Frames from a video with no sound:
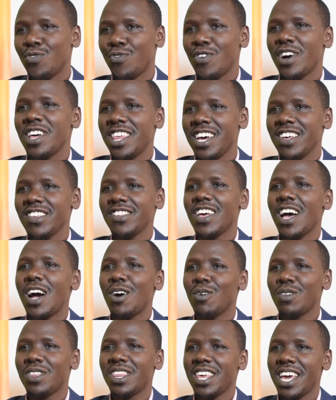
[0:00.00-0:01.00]
fathers
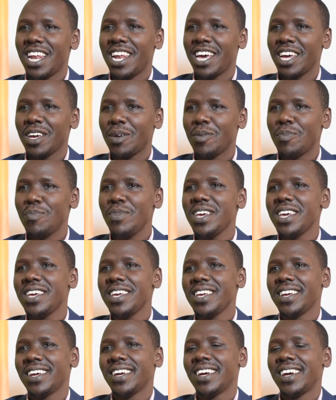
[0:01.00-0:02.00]
out there like
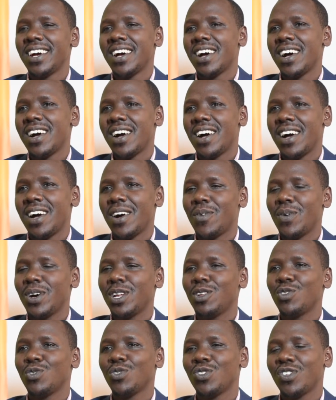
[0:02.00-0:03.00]
me, I
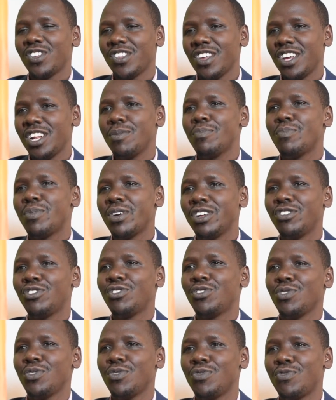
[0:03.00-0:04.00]
want to
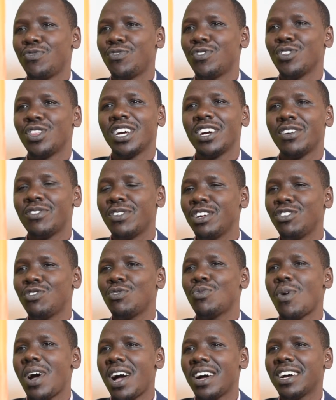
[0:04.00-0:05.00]
celebrate you for the great
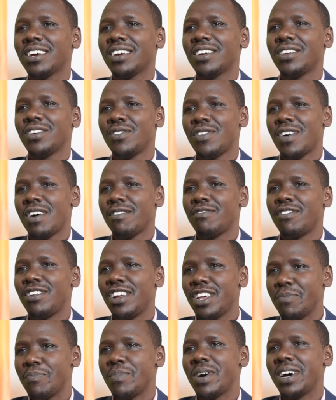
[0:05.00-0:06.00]
work you have
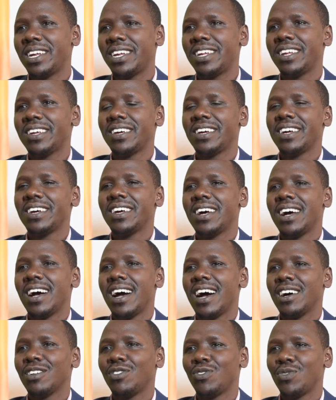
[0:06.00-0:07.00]
labored
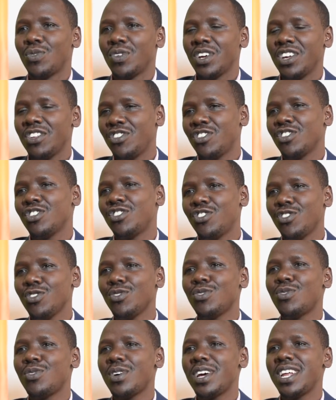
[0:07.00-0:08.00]
uh, to raise your
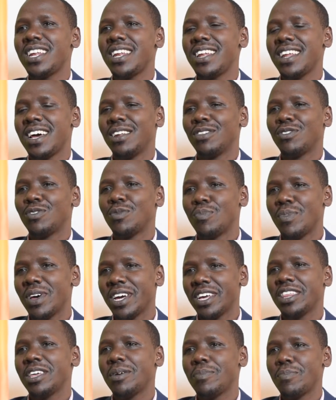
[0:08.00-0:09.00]
children and to
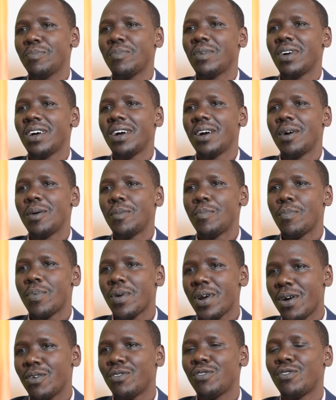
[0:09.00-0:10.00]
make them
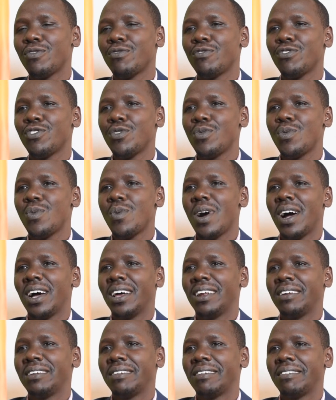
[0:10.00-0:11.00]
proud of you
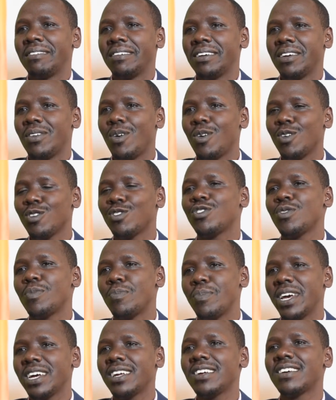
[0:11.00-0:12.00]
and also
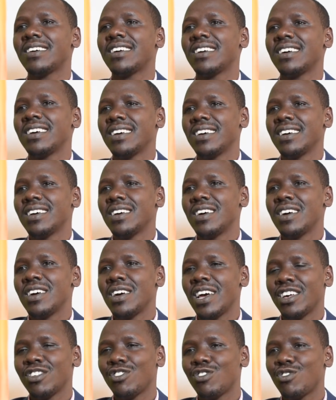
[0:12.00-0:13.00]
make
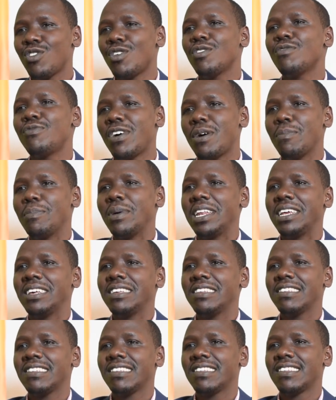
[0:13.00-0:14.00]
uh, strong
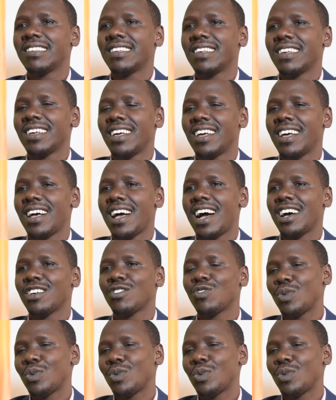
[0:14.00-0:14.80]
families as